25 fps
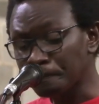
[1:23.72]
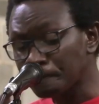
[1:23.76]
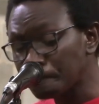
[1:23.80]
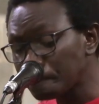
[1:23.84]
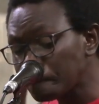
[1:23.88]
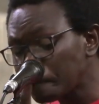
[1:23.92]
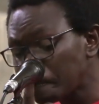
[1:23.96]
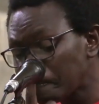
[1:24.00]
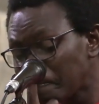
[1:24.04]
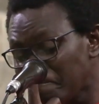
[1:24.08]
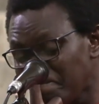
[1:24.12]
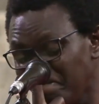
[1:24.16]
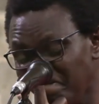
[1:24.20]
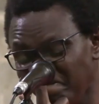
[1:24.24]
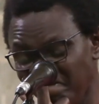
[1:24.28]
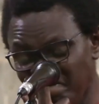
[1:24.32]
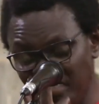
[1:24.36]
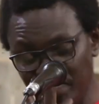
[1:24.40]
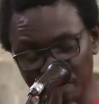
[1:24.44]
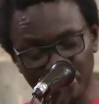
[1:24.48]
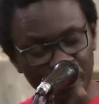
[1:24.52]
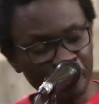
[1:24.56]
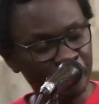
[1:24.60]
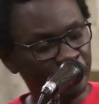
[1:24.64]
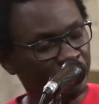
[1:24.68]
Indeed,
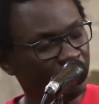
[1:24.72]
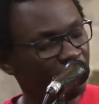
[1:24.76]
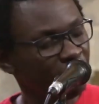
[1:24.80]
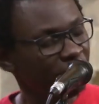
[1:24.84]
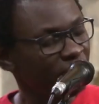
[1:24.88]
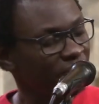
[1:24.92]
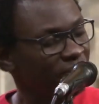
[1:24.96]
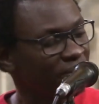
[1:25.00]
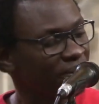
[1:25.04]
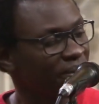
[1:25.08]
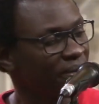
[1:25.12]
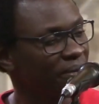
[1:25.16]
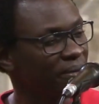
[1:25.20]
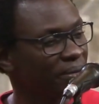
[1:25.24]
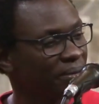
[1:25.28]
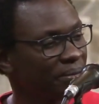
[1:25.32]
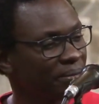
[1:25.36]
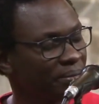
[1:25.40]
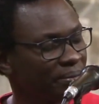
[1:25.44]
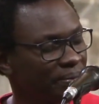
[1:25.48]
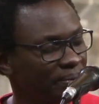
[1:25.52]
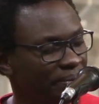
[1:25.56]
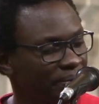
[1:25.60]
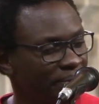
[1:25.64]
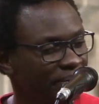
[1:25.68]
welcome children.
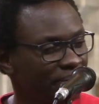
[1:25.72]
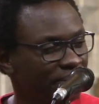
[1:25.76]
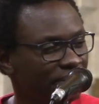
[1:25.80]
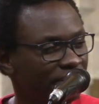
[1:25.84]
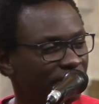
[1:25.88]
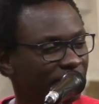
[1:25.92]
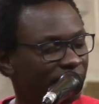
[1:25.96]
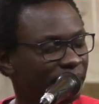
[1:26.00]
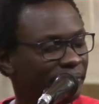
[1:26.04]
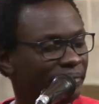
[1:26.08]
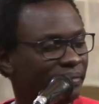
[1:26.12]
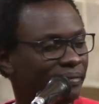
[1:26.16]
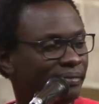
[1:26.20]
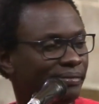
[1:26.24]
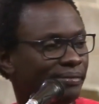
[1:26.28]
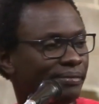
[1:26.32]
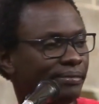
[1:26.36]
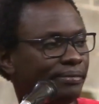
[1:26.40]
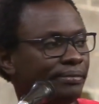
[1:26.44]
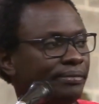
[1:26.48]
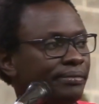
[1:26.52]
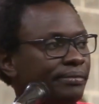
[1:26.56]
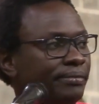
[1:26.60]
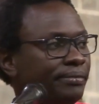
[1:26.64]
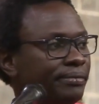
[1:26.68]
This is the
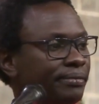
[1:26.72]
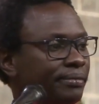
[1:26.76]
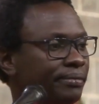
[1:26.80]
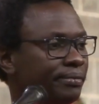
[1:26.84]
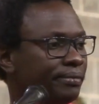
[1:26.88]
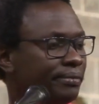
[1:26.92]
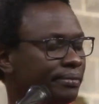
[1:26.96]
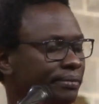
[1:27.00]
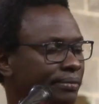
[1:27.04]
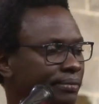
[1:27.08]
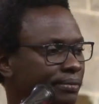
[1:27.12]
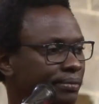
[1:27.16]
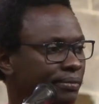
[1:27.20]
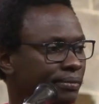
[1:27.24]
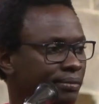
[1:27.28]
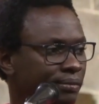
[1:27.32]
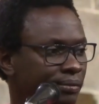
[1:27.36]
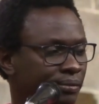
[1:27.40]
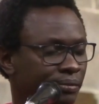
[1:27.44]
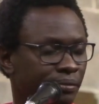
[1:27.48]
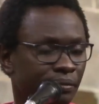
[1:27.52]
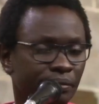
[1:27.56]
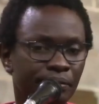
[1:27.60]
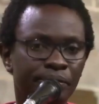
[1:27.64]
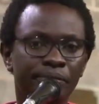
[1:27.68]
second CTC
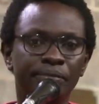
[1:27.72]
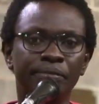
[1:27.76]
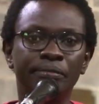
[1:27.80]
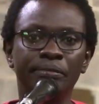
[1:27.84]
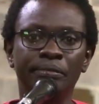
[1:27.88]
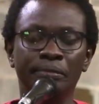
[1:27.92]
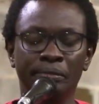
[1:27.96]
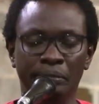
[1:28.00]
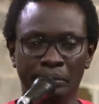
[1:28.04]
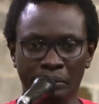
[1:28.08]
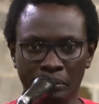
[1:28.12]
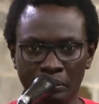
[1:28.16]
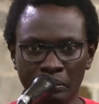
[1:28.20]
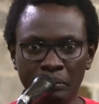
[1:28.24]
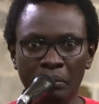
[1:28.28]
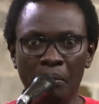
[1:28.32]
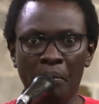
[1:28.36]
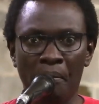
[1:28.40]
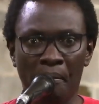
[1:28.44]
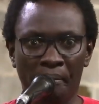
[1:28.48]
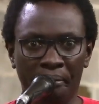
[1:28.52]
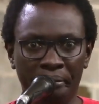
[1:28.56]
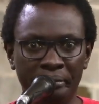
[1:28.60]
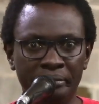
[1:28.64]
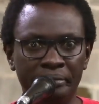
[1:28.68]
Sunday this
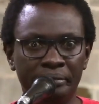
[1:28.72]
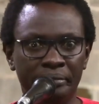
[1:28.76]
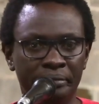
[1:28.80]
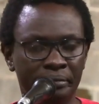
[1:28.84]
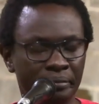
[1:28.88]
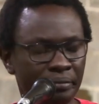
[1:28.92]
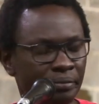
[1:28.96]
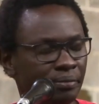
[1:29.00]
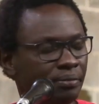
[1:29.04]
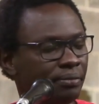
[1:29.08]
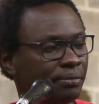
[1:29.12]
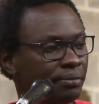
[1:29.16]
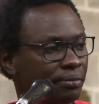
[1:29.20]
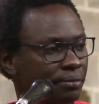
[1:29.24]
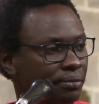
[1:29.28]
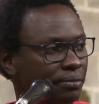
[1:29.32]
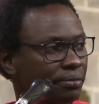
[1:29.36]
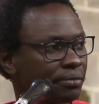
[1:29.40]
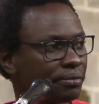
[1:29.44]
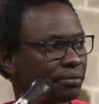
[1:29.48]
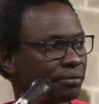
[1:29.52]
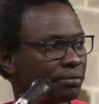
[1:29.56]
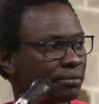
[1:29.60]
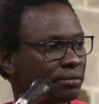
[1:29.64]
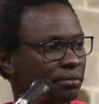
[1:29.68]
year. We are
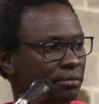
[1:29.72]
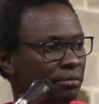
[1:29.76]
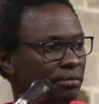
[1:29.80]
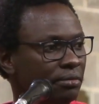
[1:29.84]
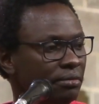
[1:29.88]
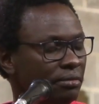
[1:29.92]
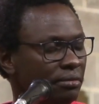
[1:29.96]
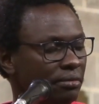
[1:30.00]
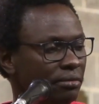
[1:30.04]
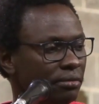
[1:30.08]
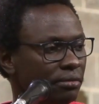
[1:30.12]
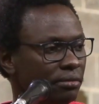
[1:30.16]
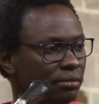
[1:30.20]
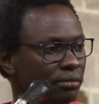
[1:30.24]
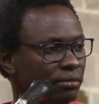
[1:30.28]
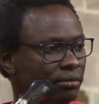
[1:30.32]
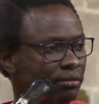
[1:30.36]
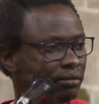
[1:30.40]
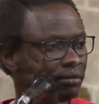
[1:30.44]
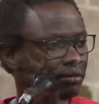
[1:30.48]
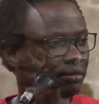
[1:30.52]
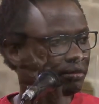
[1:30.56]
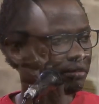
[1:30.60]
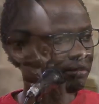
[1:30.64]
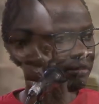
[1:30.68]
now in the month of
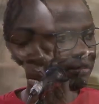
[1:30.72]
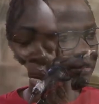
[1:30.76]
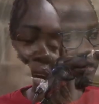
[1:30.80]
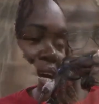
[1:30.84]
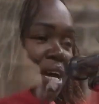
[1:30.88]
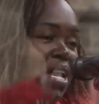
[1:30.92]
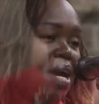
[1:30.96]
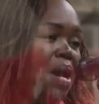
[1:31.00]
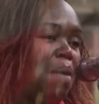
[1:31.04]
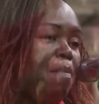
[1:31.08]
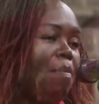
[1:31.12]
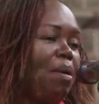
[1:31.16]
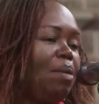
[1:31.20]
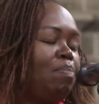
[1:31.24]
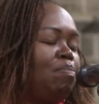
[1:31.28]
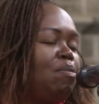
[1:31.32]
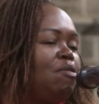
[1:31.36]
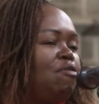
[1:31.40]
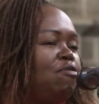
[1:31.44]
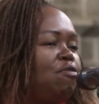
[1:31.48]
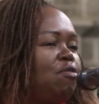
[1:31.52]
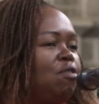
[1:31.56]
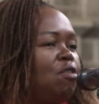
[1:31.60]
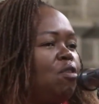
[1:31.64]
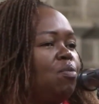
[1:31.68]
February. But
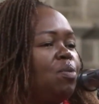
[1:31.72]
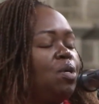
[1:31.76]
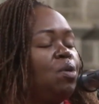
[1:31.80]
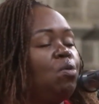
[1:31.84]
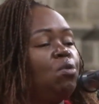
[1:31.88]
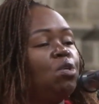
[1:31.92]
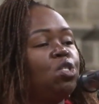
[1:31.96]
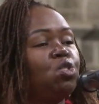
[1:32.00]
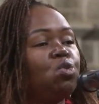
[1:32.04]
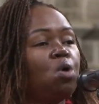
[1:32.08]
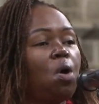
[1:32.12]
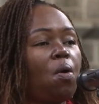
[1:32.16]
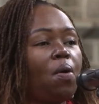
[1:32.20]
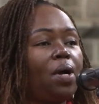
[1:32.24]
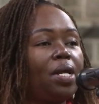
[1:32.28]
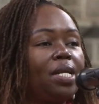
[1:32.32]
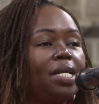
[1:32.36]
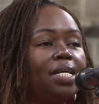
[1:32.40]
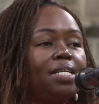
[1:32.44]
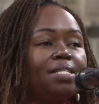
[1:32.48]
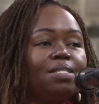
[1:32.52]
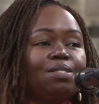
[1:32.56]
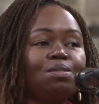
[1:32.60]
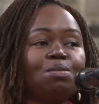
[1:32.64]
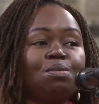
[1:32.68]
before we go to our
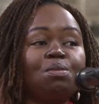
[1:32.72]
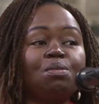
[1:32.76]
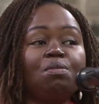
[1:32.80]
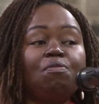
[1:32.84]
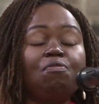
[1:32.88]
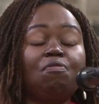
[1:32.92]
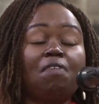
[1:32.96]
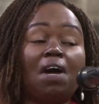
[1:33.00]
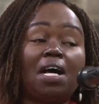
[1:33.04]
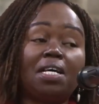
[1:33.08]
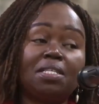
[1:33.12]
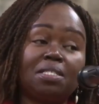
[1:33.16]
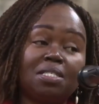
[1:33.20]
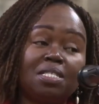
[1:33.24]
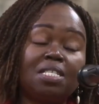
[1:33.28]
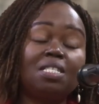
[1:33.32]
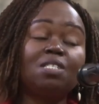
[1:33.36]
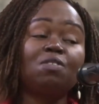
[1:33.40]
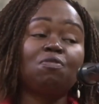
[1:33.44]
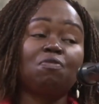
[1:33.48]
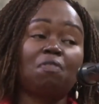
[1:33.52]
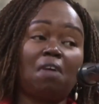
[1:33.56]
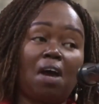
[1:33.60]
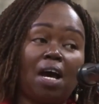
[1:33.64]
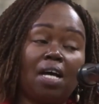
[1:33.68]
lesson, first things
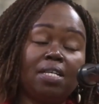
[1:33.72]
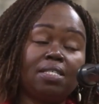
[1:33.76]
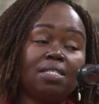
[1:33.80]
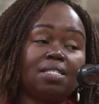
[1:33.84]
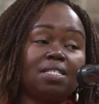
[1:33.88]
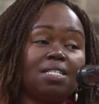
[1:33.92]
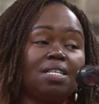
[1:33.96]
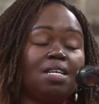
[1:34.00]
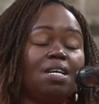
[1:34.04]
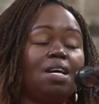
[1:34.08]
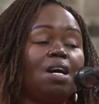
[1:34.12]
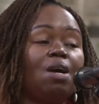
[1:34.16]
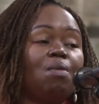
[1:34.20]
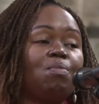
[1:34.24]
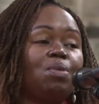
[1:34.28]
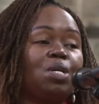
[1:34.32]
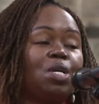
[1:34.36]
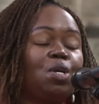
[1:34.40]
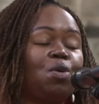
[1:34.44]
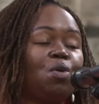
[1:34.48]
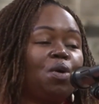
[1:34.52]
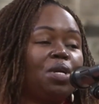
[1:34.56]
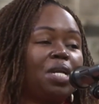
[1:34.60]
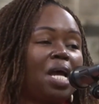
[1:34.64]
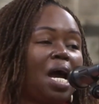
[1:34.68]
first, we're
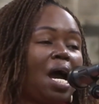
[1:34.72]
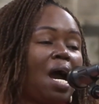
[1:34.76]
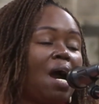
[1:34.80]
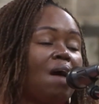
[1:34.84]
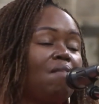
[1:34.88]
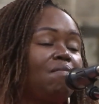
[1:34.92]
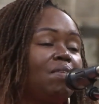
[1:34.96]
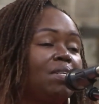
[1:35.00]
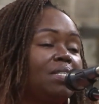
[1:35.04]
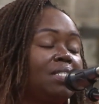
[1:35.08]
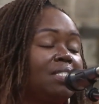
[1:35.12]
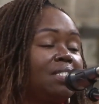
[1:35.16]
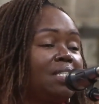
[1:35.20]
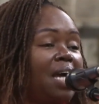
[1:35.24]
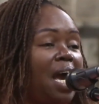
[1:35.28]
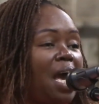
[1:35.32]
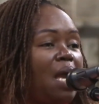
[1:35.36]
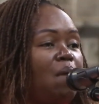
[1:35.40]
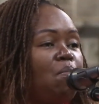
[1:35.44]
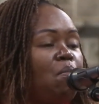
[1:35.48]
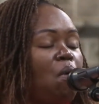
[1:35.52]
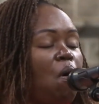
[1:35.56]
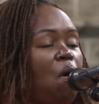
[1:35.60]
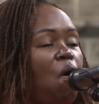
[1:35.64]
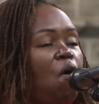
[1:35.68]
going to have a
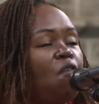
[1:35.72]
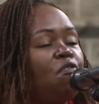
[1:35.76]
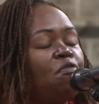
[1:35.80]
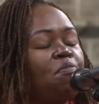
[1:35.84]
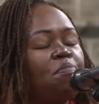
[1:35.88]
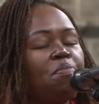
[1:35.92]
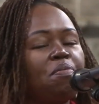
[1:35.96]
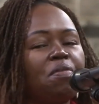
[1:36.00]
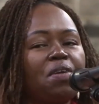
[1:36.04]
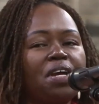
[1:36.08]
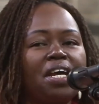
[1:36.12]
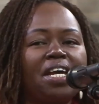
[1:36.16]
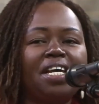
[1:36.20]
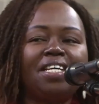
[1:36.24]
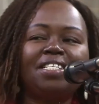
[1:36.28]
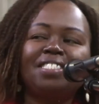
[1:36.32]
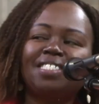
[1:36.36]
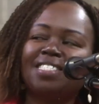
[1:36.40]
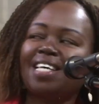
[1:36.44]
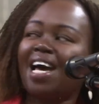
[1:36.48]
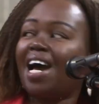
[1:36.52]
time of praise.